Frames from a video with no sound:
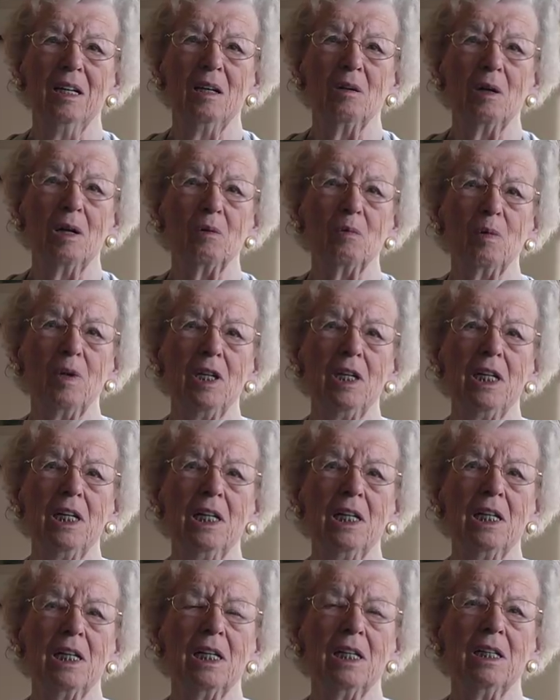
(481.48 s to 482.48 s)
and we
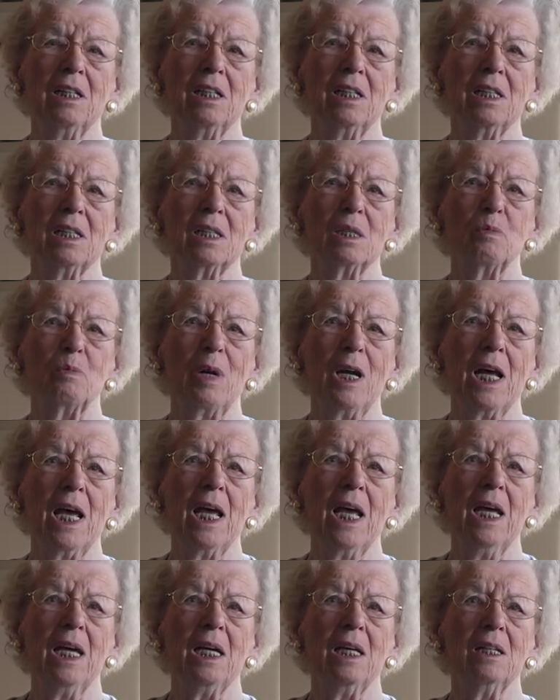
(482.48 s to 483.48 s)
did a
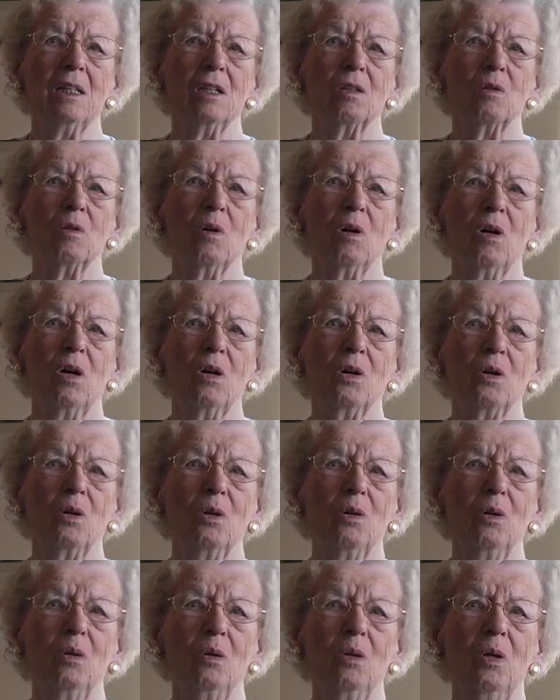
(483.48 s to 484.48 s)
display in
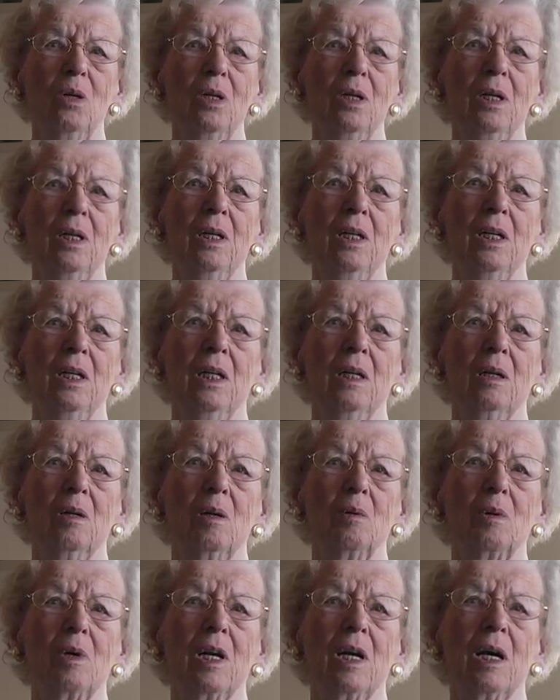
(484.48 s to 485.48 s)
Toronto
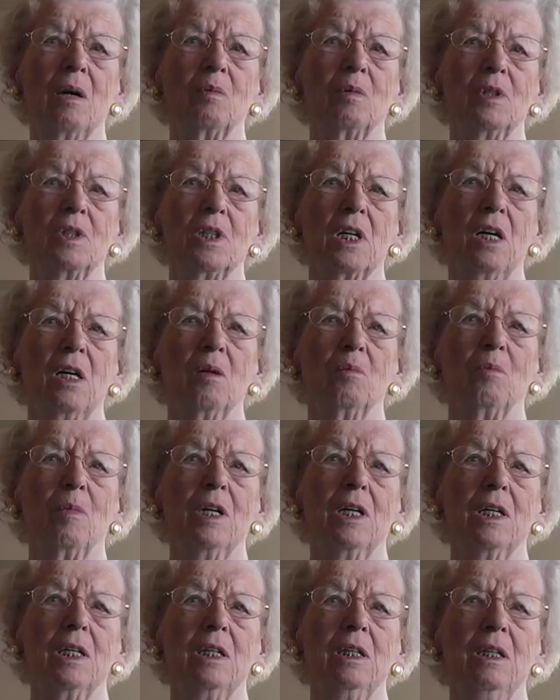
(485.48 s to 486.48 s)
when I was on
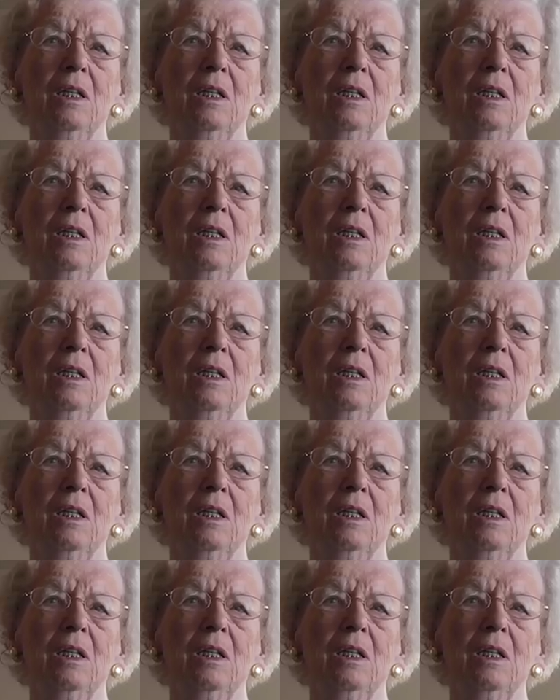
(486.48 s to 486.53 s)
my